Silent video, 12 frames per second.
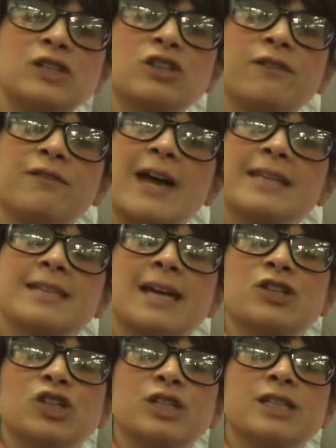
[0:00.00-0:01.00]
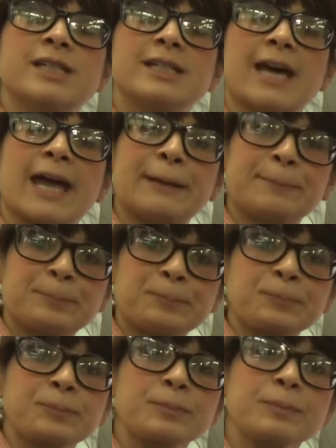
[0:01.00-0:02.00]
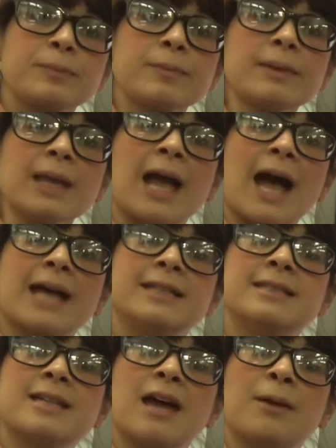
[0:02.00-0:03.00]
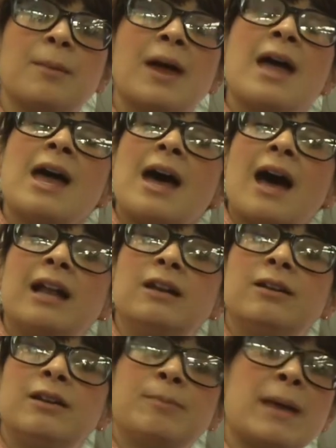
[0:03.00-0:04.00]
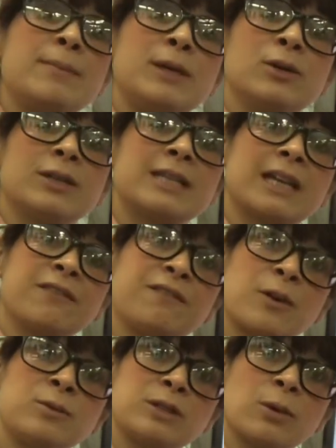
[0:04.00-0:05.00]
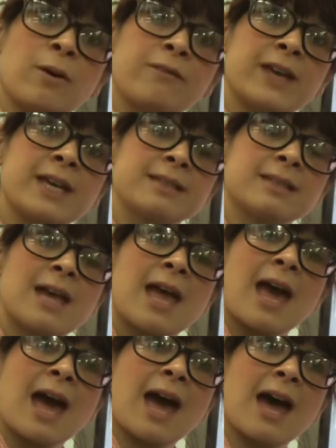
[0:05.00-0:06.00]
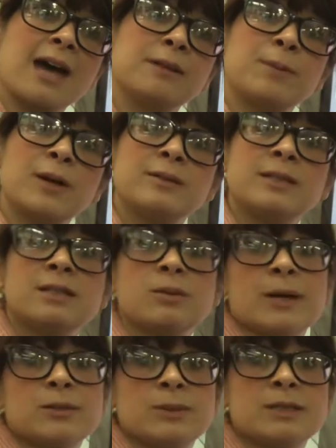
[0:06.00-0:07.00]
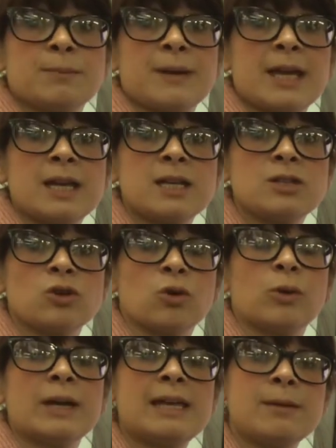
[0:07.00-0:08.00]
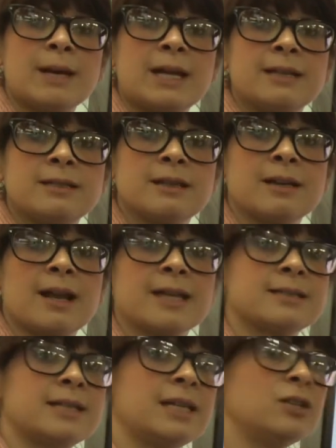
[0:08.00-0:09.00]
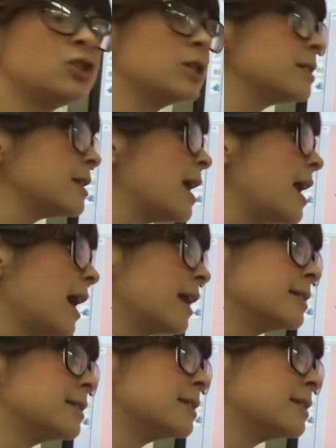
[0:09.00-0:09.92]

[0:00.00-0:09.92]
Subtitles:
off our session today. And maybe you could take a photo of it and post it to our Twitter page or email it to the class teachers and